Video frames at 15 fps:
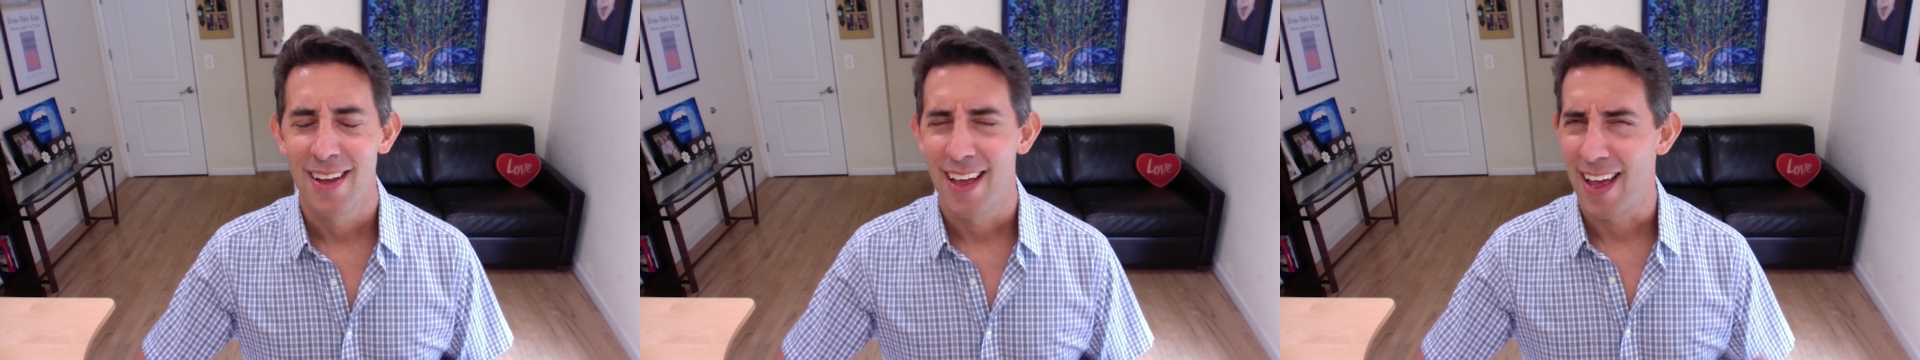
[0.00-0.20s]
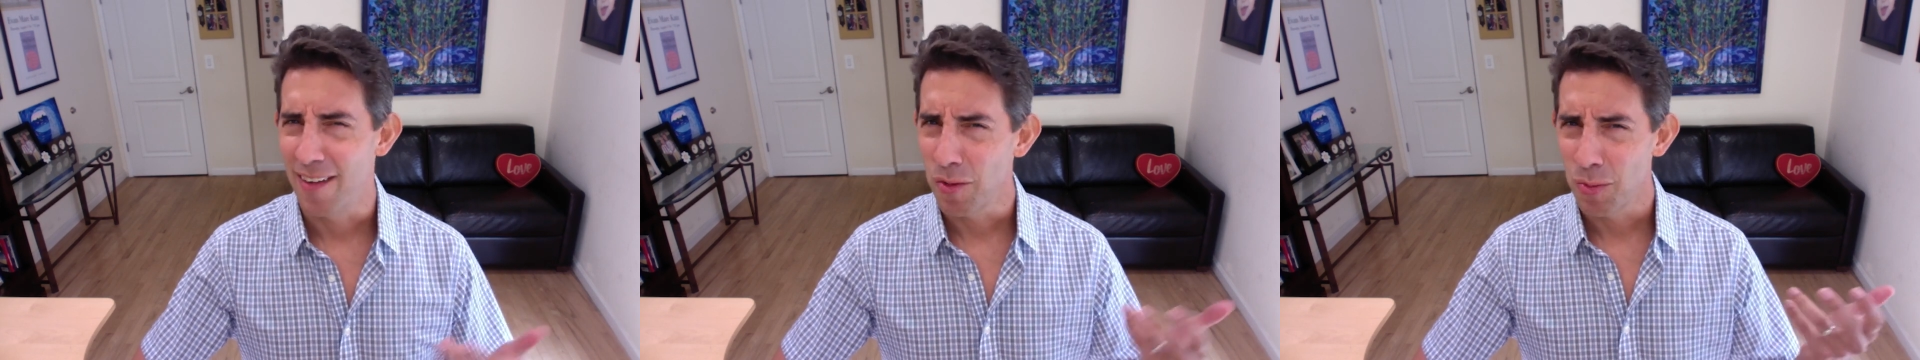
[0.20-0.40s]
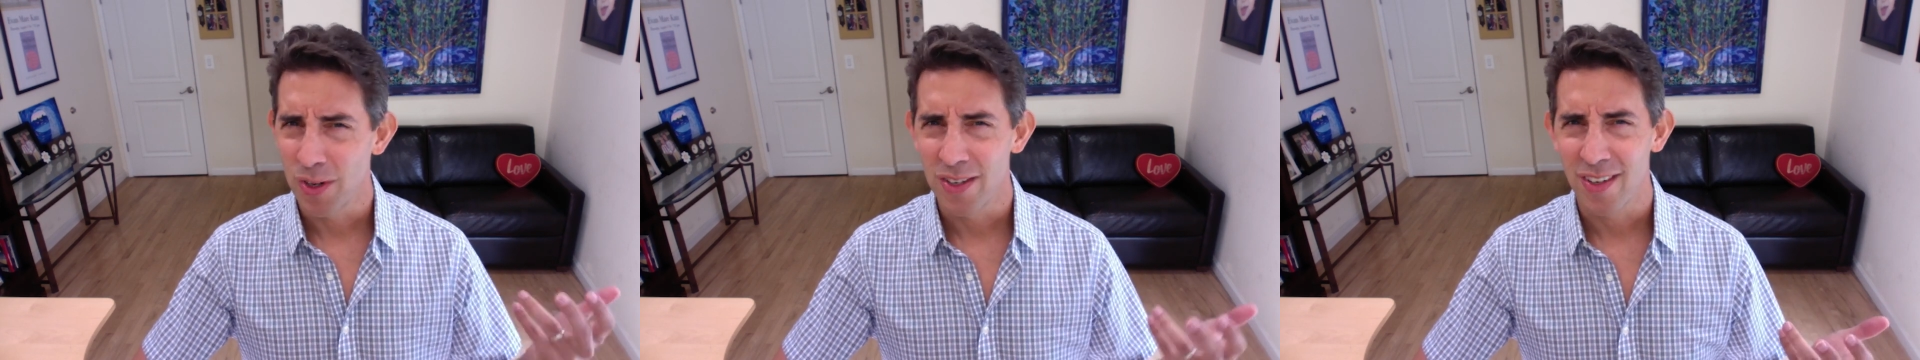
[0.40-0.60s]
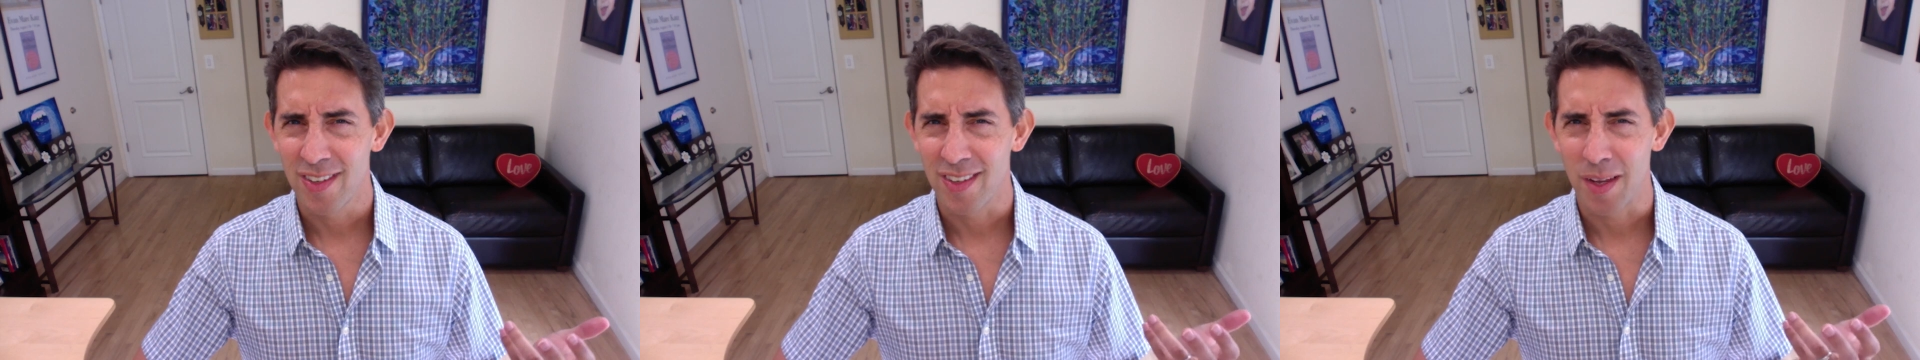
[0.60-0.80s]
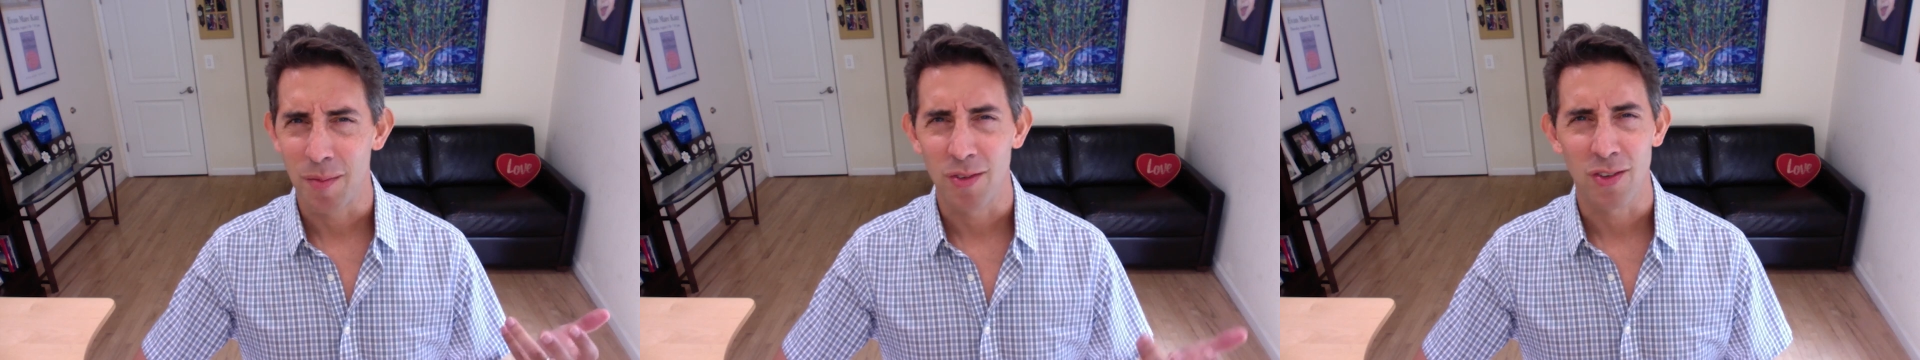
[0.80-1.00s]
Everyone just
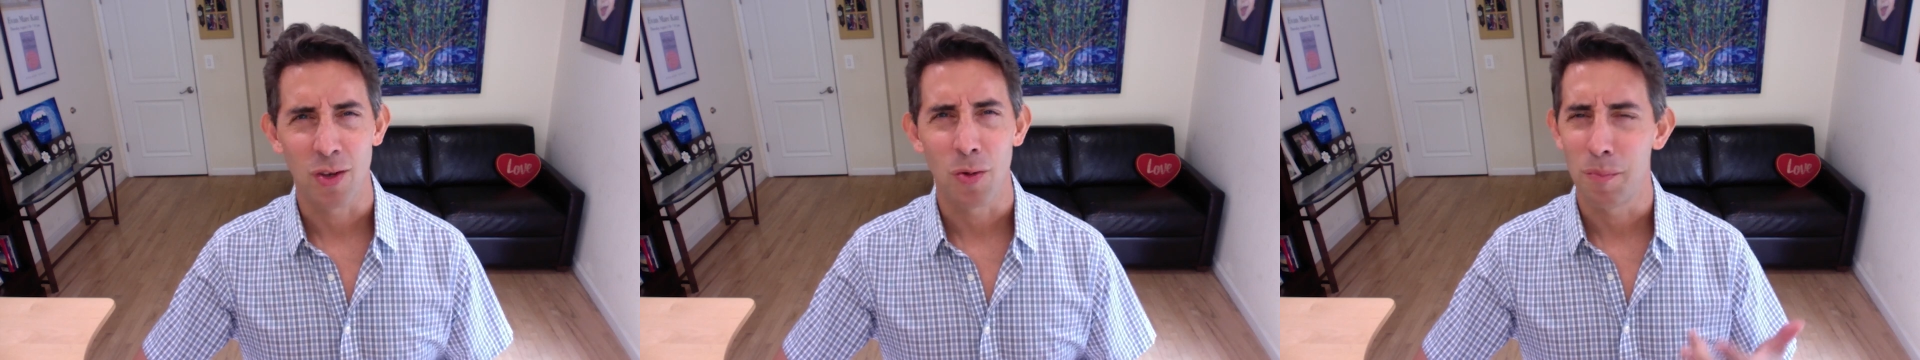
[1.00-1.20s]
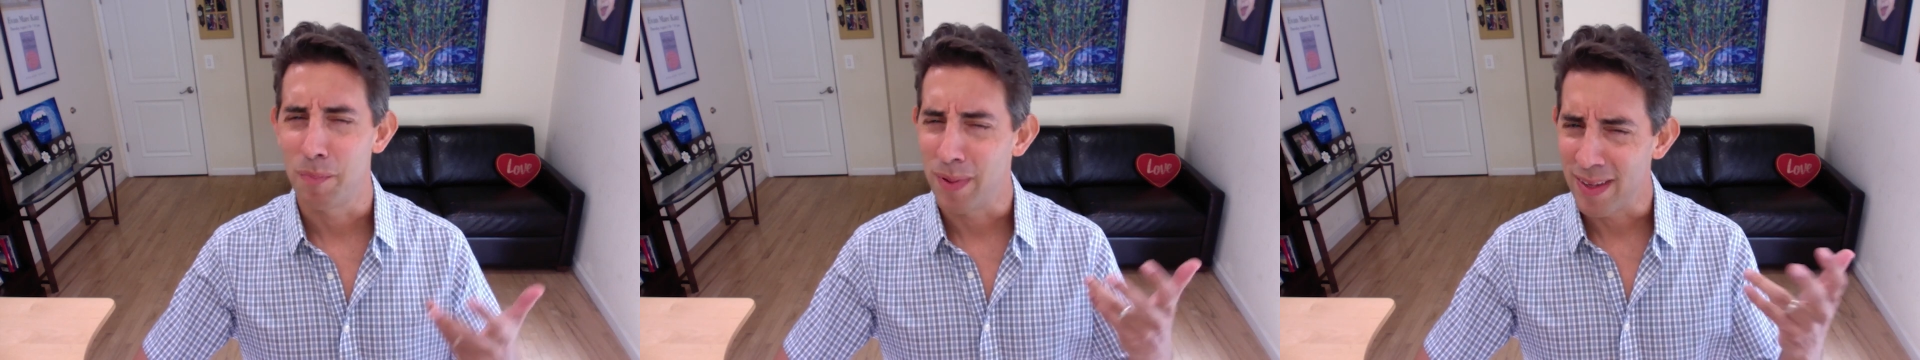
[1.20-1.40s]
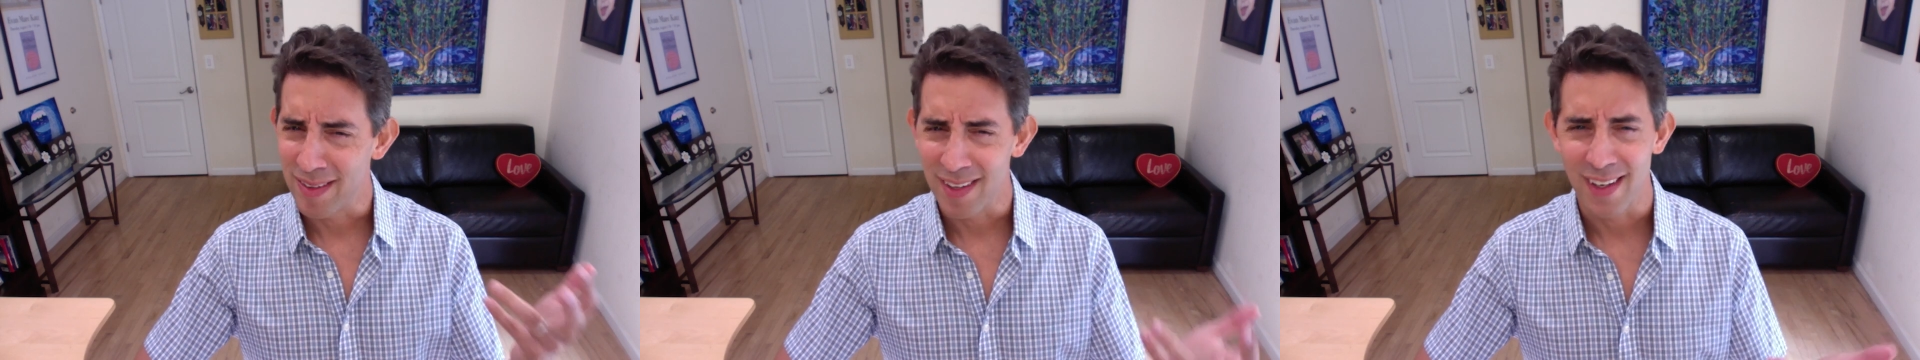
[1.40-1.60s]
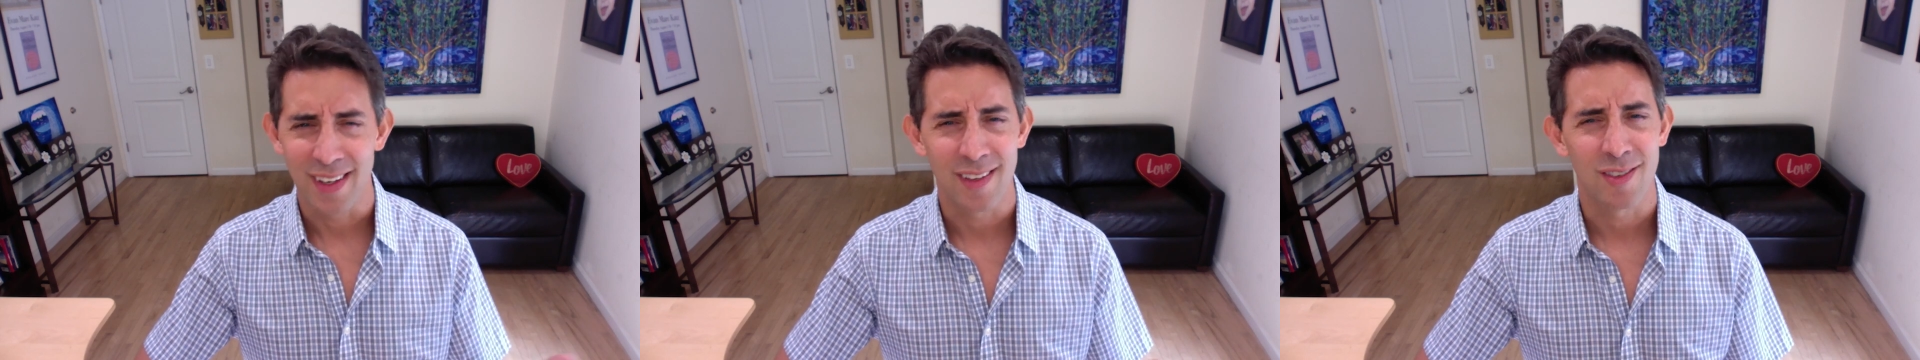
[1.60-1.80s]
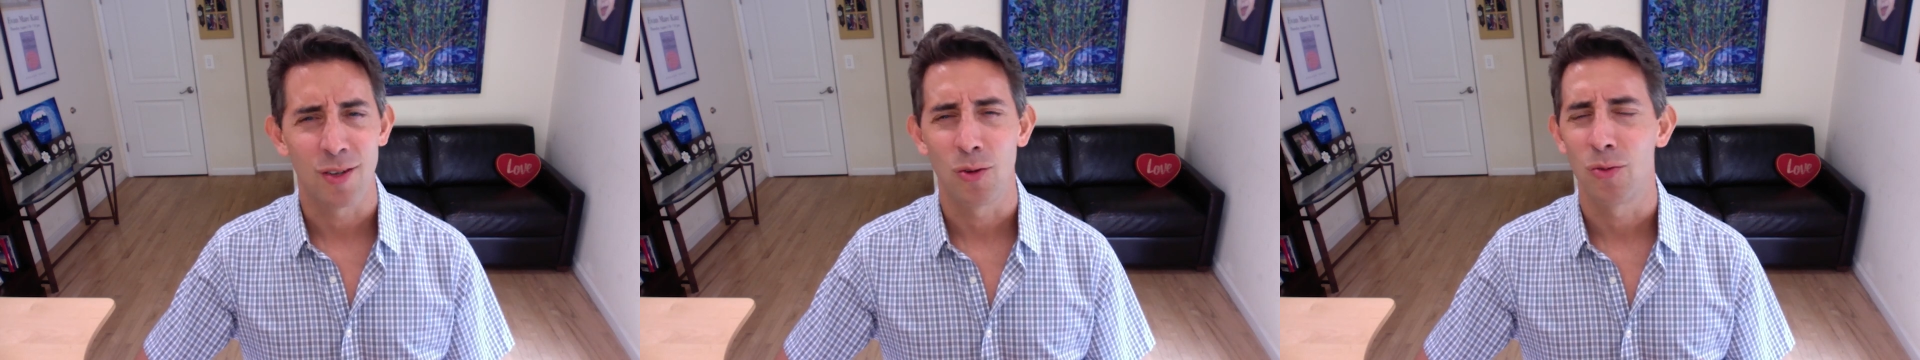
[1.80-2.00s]
seems so
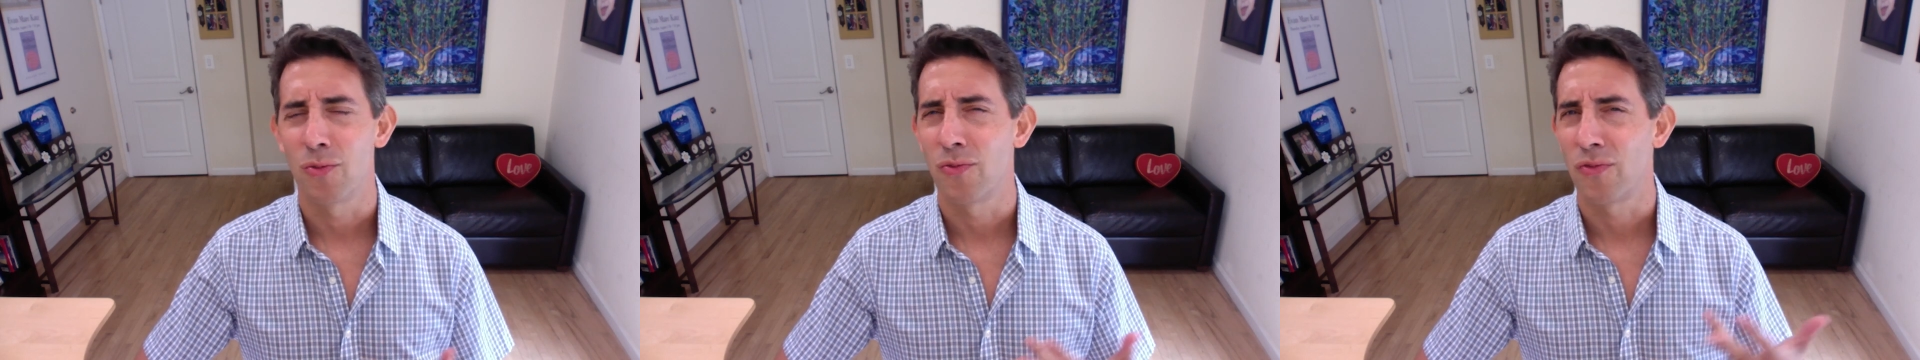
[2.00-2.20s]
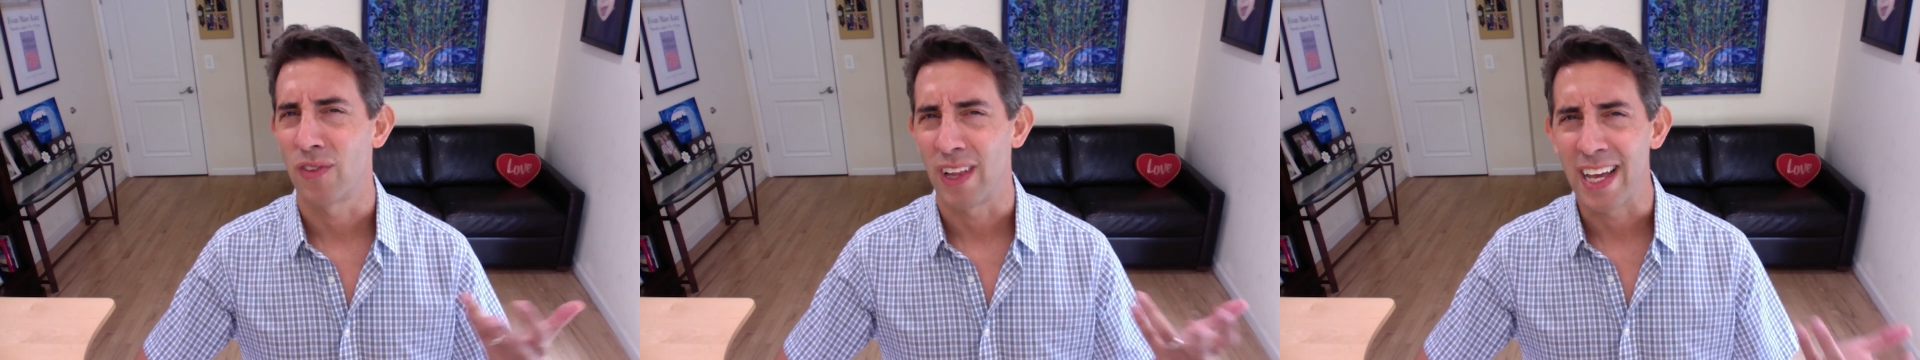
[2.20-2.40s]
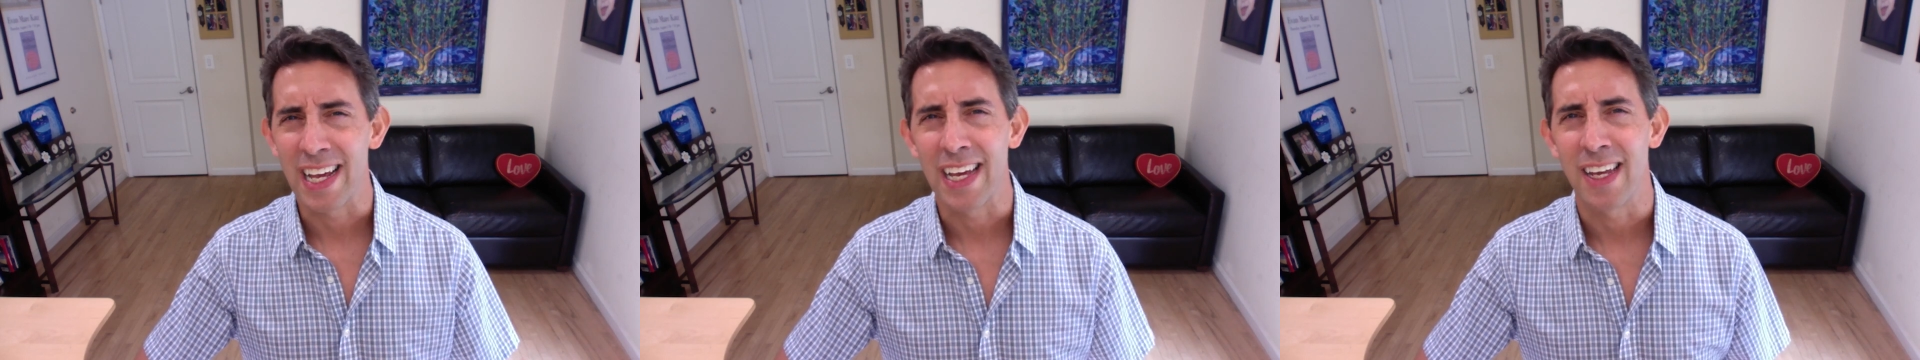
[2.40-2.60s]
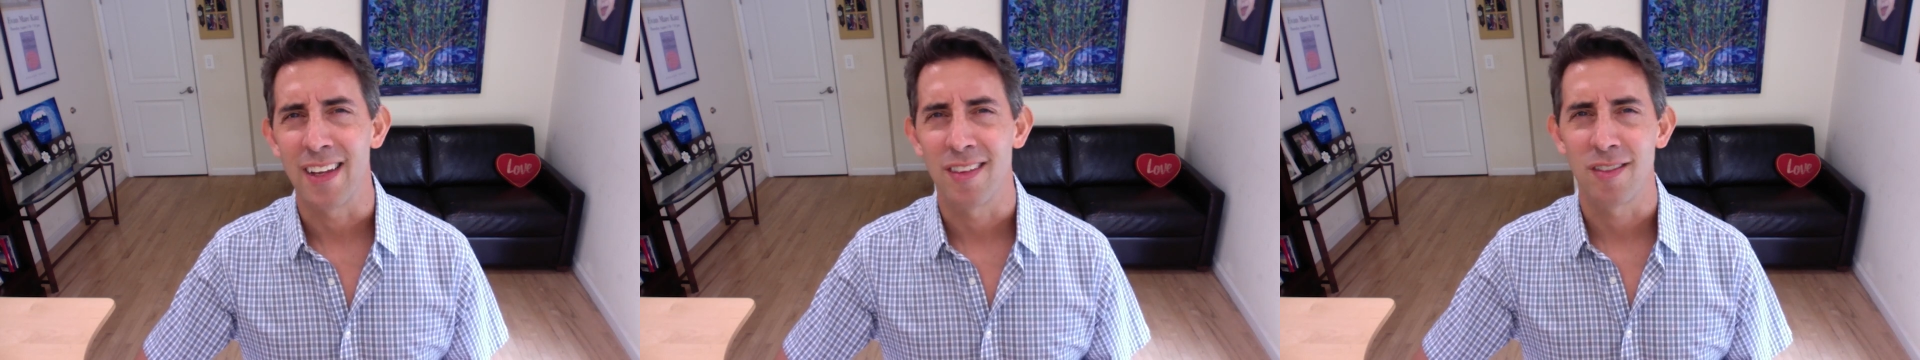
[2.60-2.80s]
busy, so flaky,